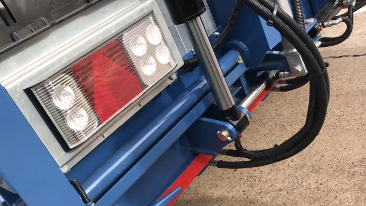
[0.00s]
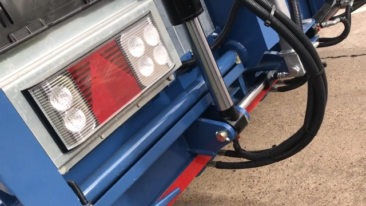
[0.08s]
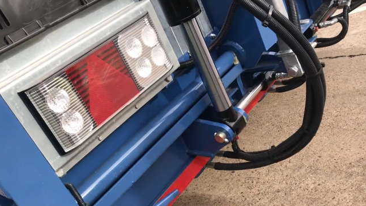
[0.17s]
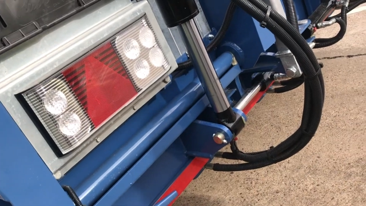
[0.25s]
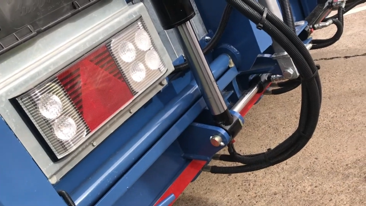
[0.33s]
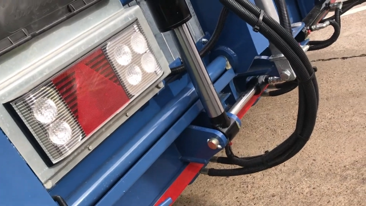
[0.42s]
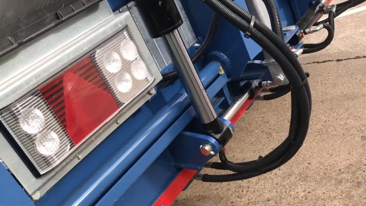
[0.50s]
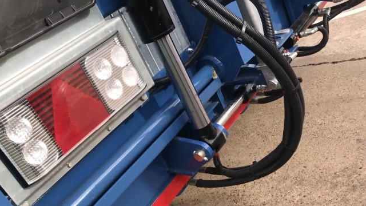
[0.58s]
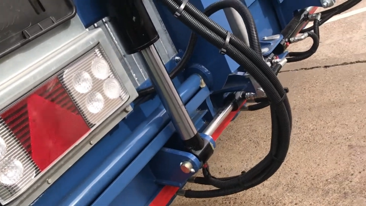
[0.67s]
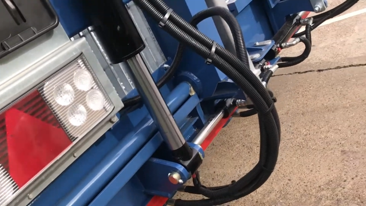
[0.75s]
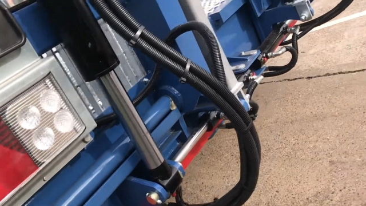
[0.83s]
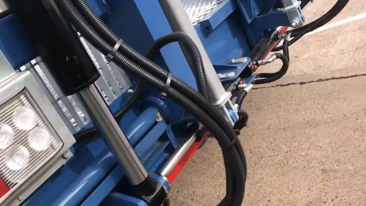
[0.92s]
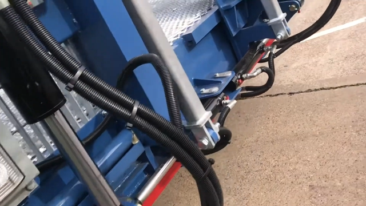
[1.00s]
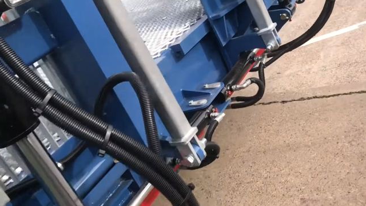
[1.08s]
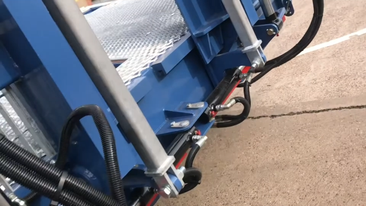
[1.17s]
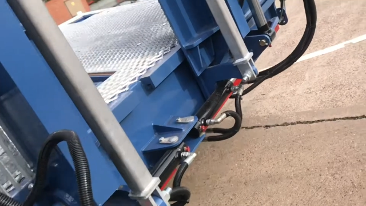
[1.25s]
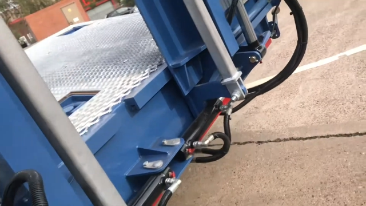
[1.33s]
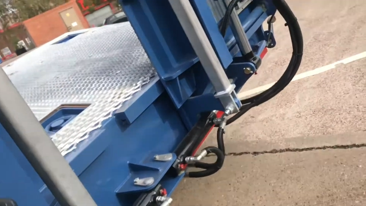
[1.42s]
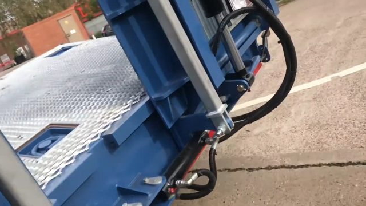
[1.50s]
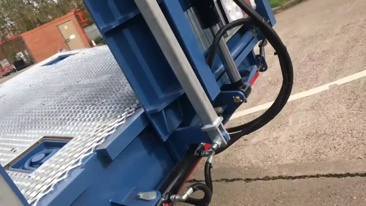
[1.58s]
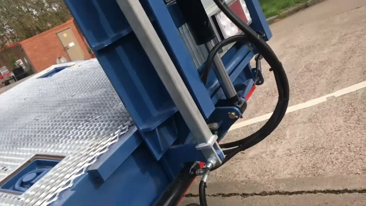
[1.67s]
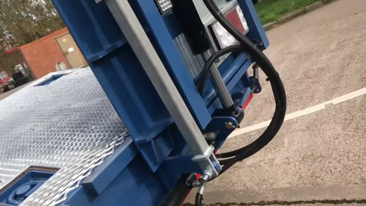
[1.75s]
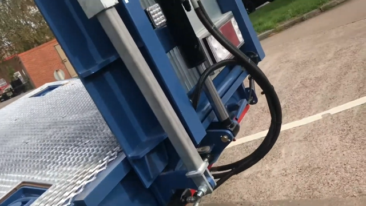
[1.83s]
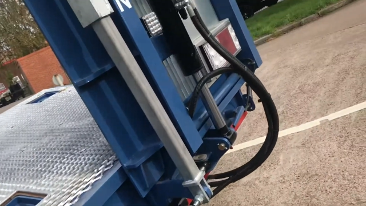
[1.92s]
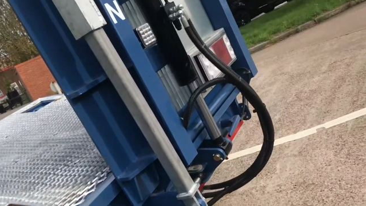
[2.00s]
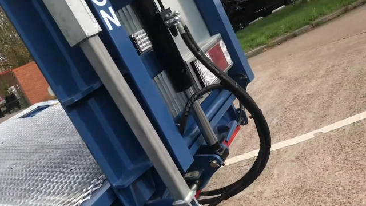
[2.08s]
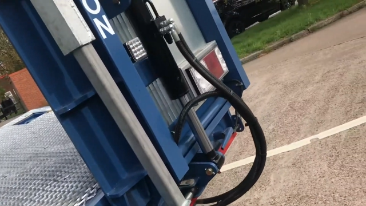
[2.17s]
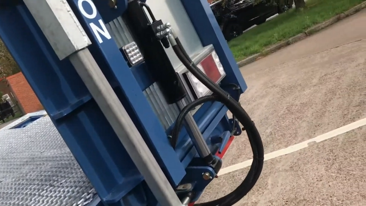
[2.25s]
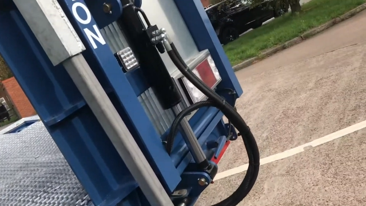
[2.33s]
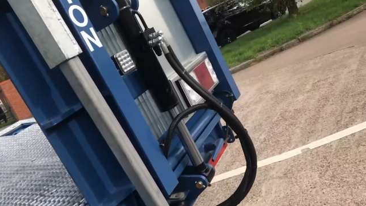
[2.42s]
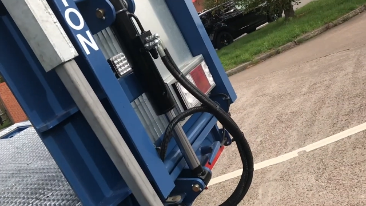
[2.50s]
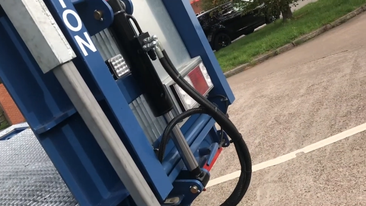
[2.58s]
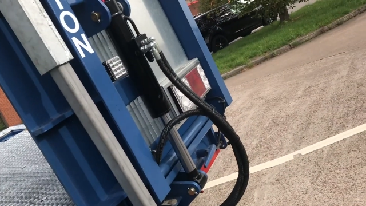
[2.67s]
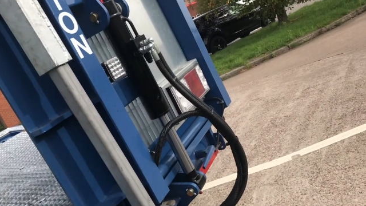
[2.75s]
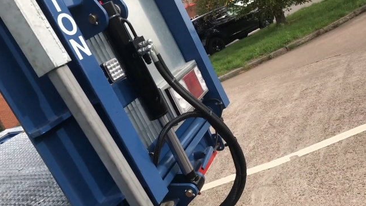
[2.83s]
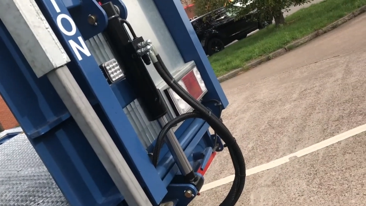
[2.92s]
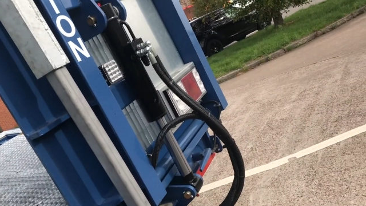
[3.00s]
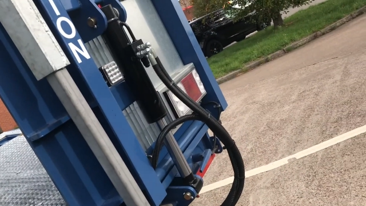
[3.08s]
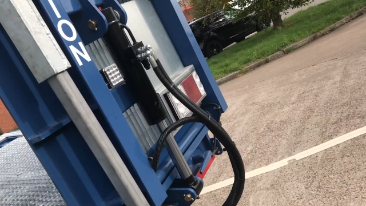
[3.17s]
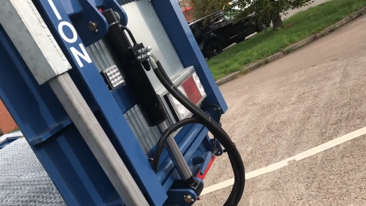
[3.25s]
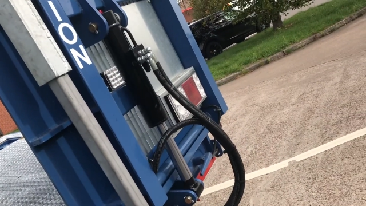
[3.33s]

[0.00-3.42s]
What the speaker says: (no speaker visible)